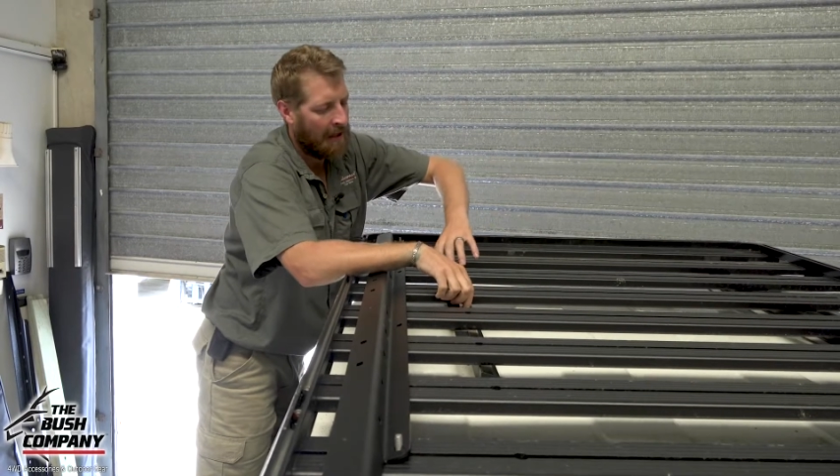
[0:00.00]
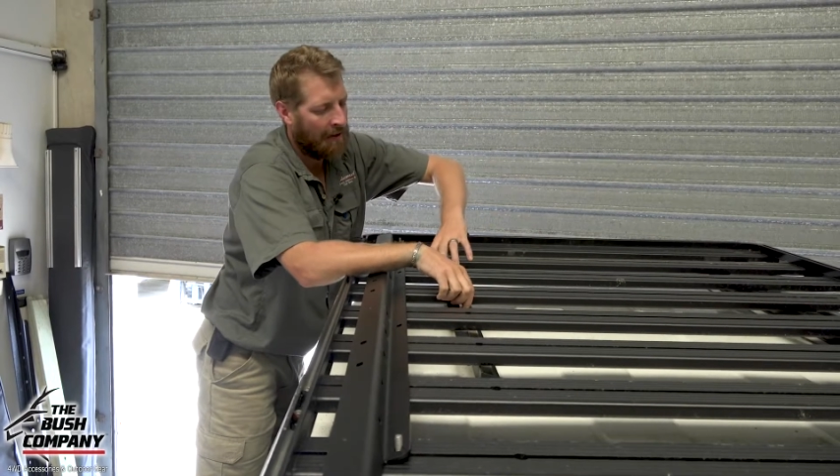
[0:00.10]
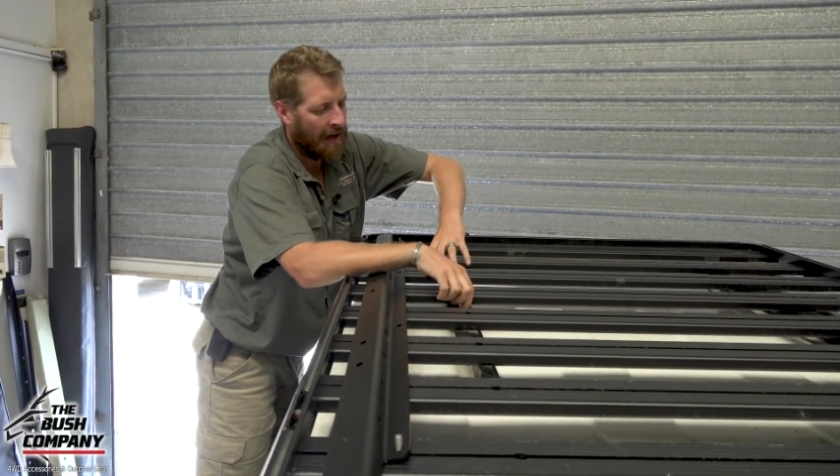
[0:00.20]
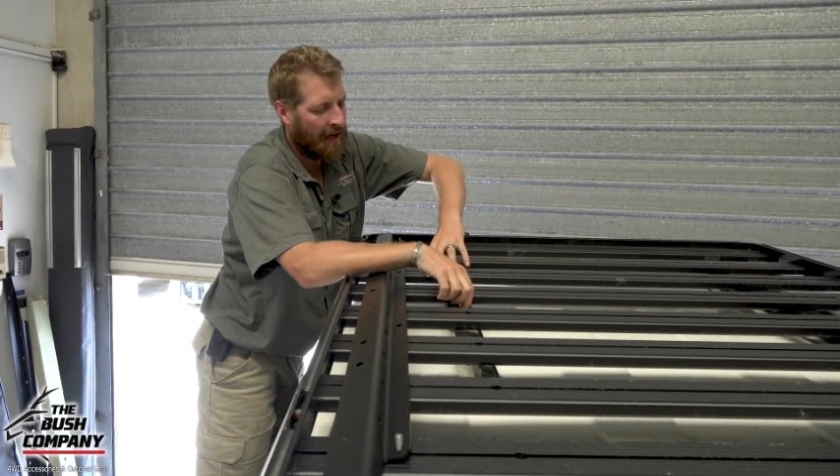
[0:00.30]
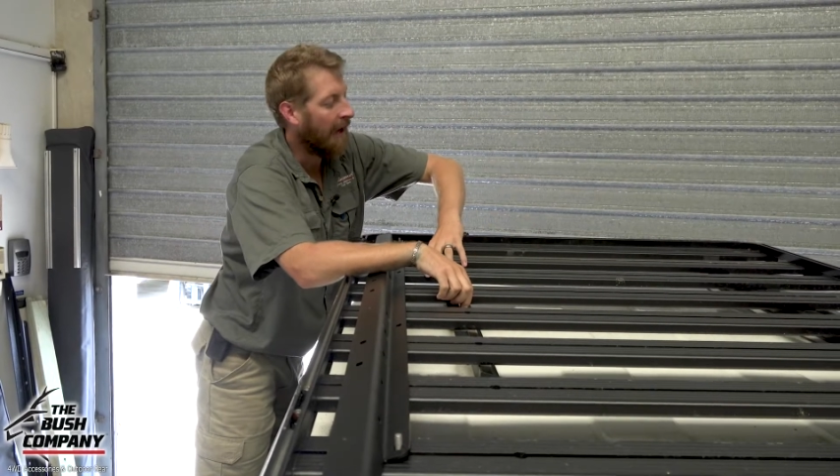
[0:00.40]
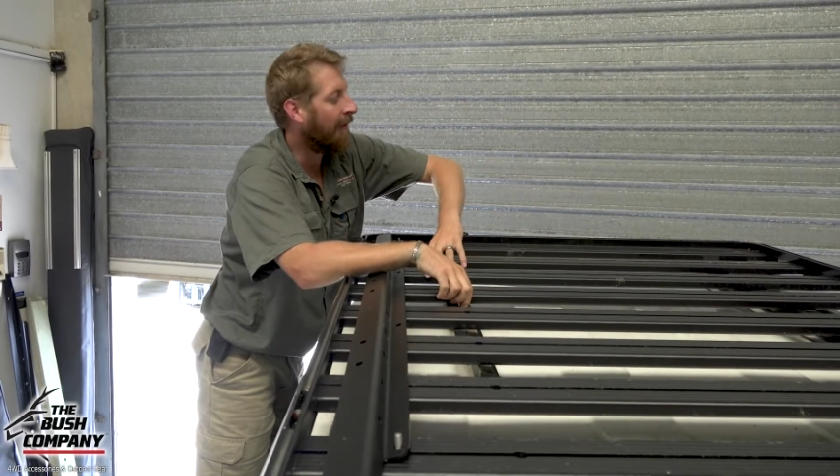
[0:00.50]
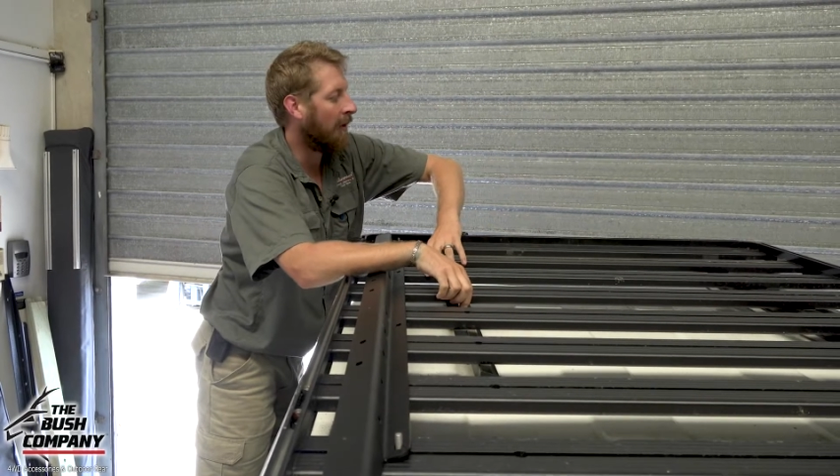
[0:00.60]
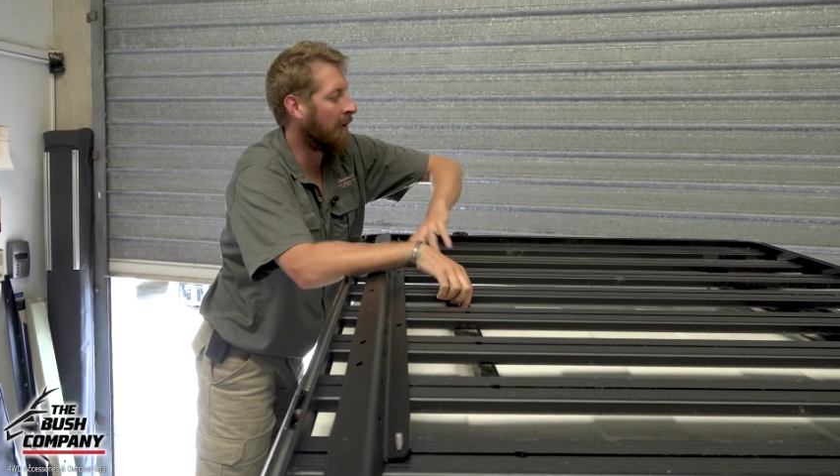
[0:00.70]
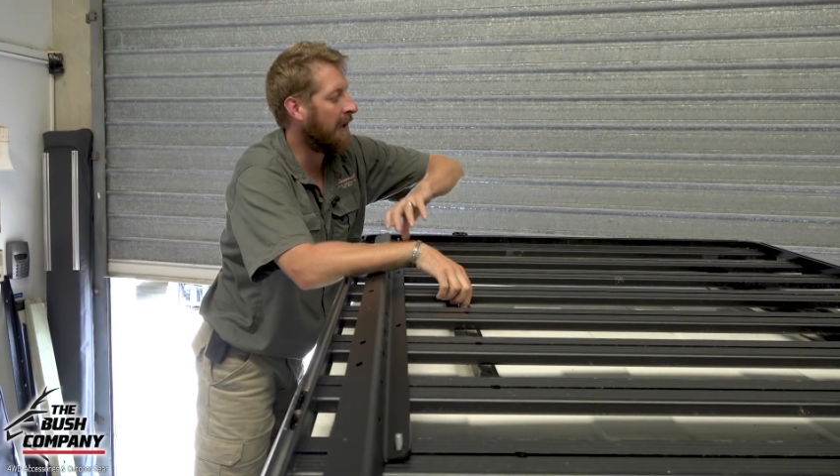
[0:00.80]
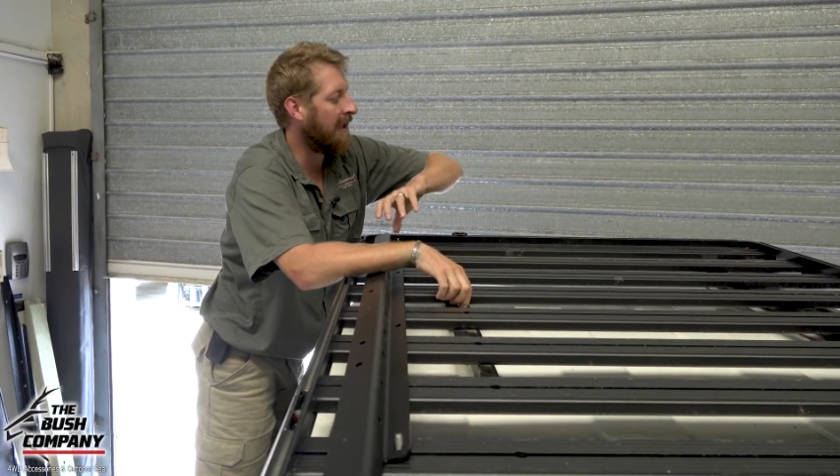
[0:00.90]
they have
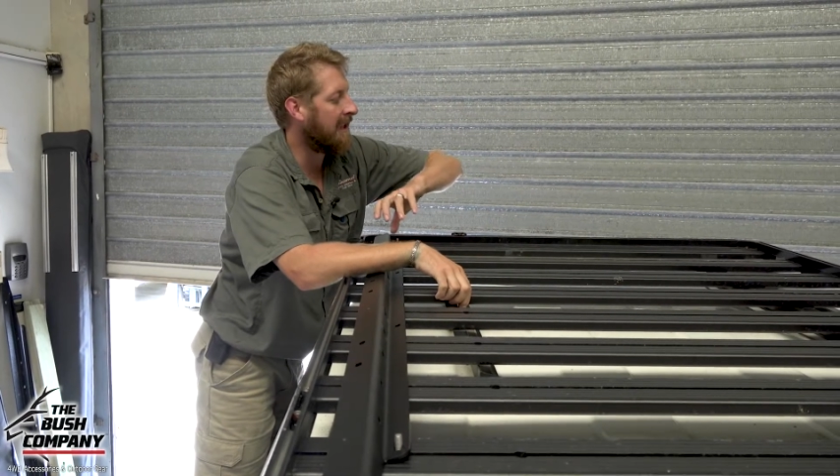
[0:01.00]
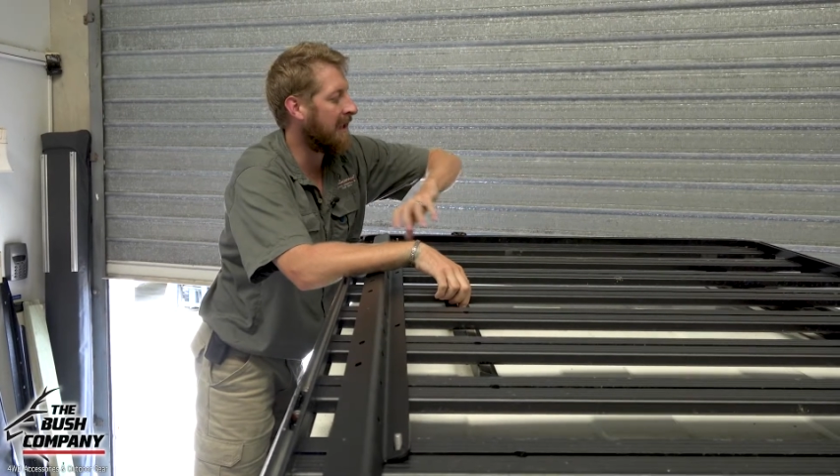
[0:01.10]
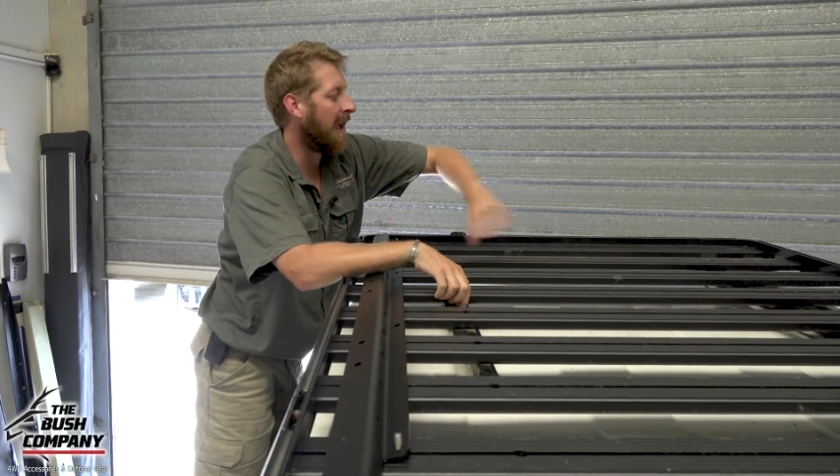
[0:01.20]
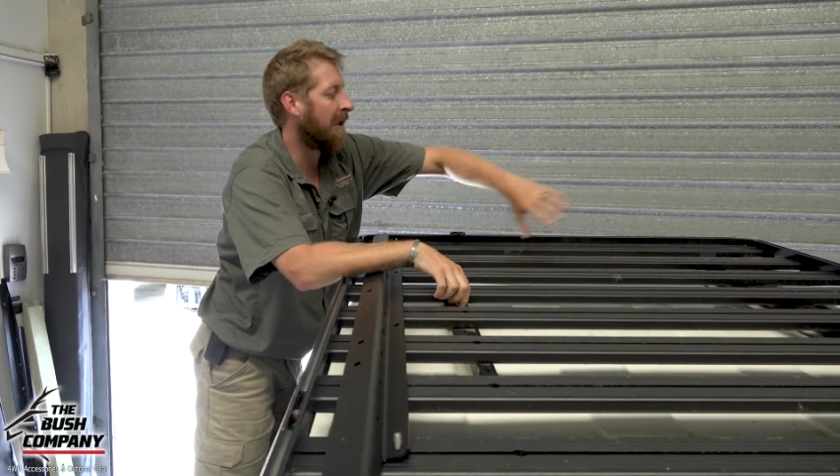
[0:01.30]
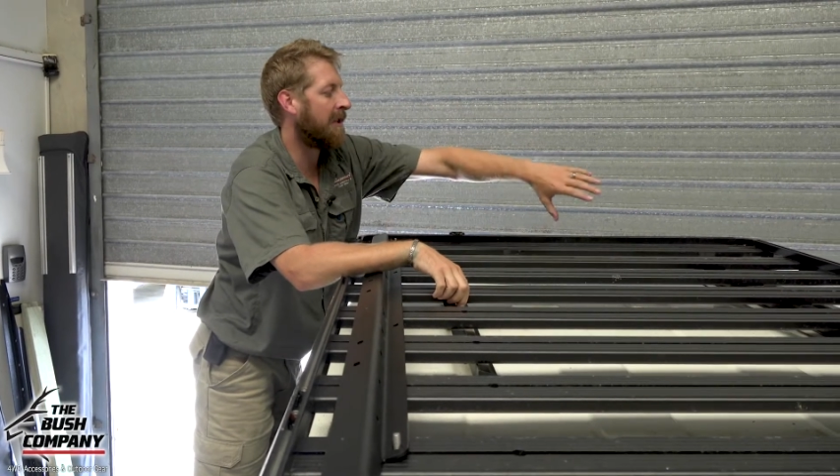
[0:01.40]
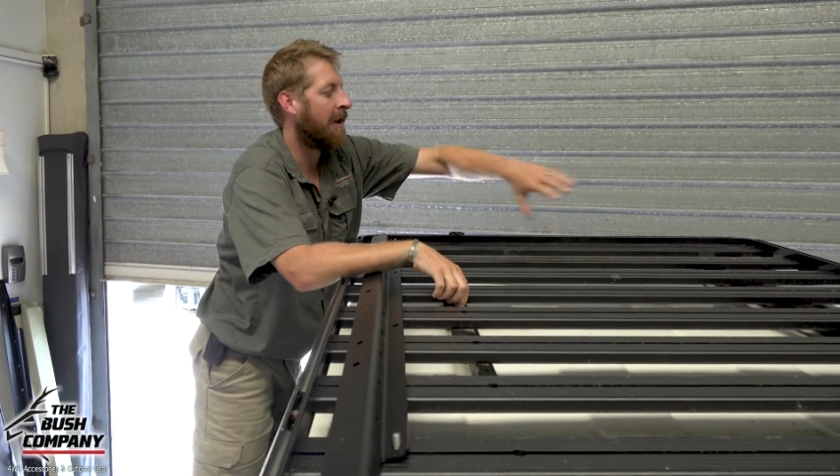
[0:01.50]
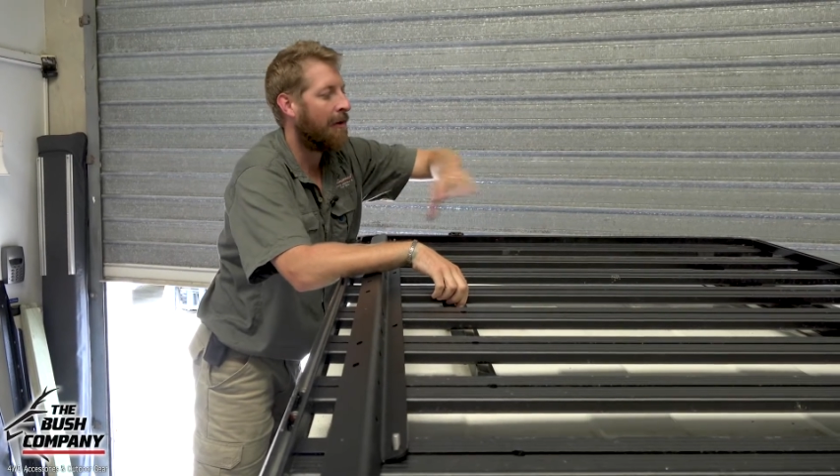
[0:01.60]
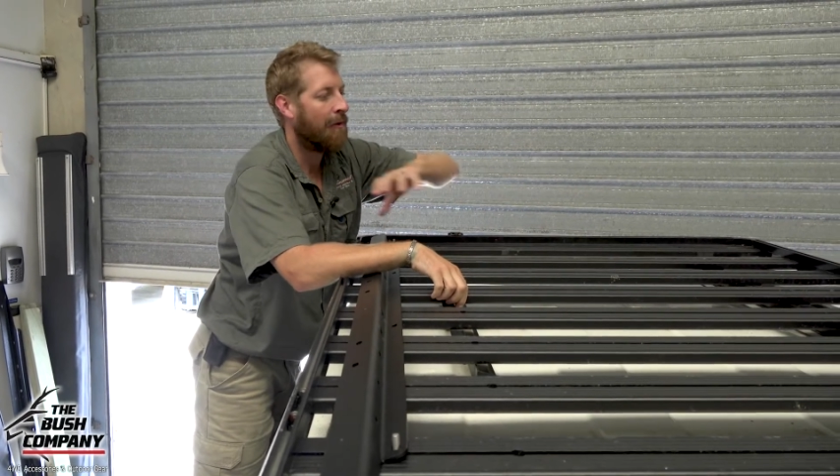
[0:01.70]
got their slats